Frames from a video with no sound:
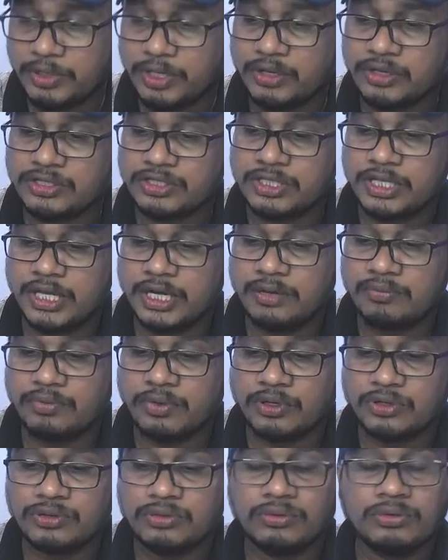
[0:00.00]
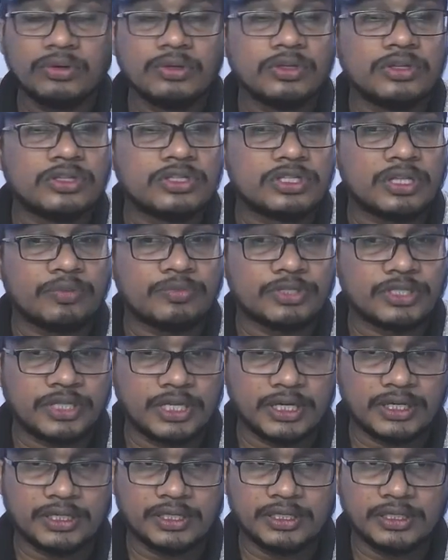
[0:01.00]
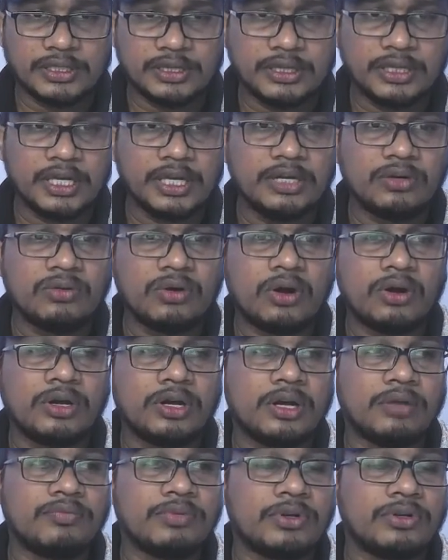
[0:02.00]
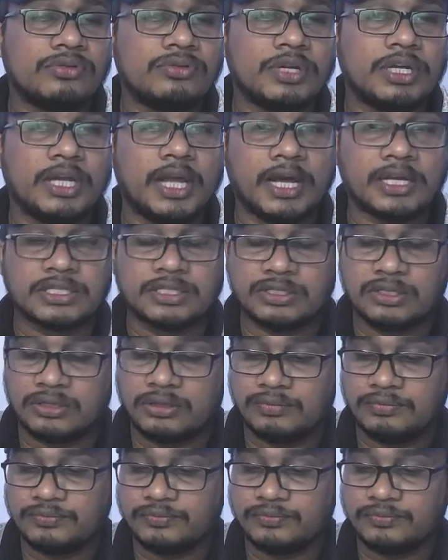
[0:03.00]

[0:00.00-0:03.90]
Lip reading: Because they refer to some state, they do not refer to any action.